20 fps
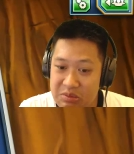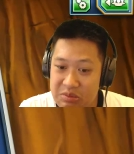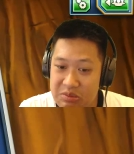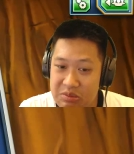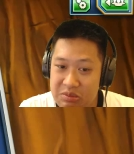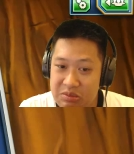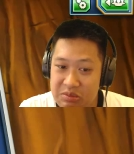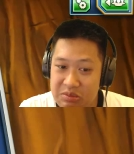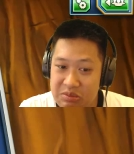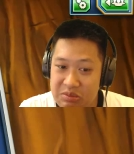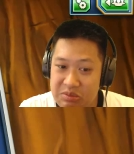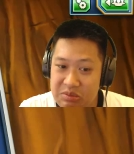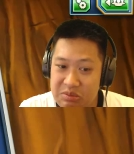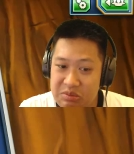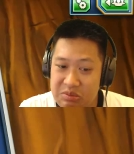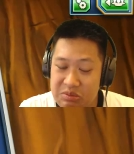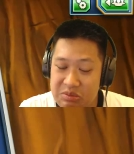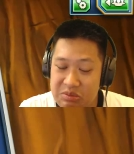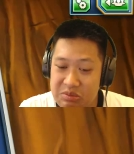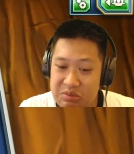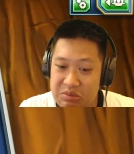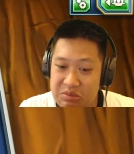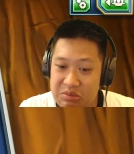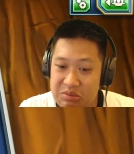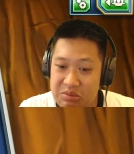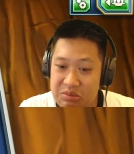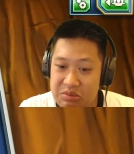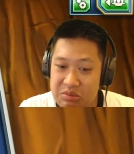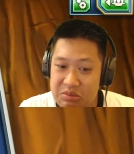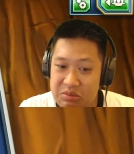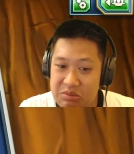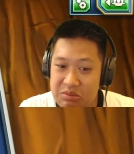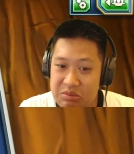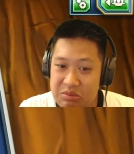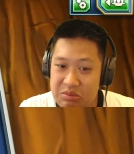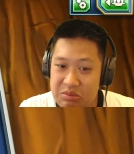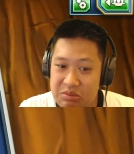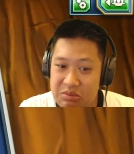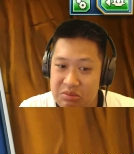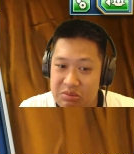
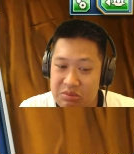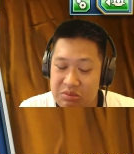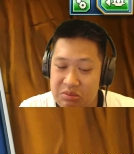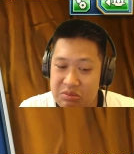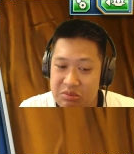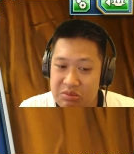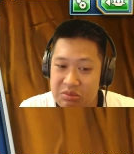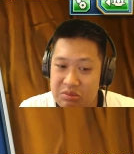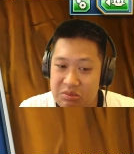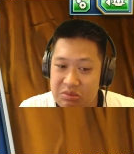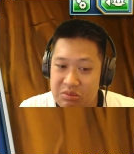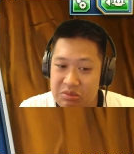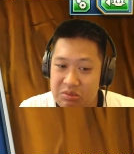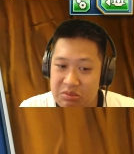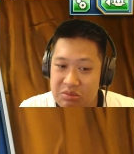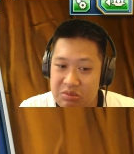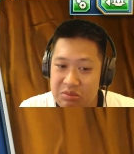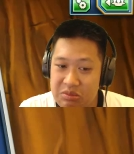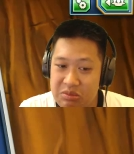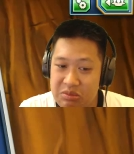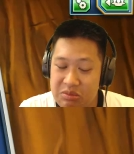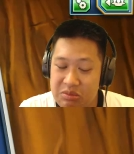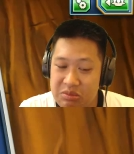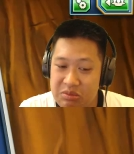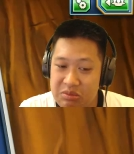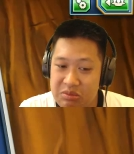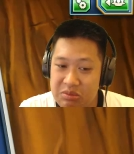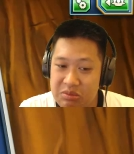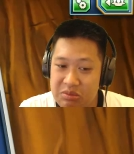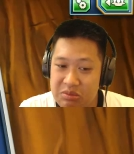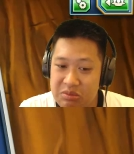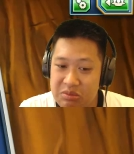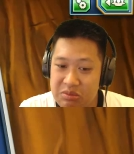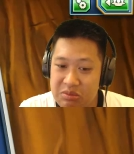Nothing is said.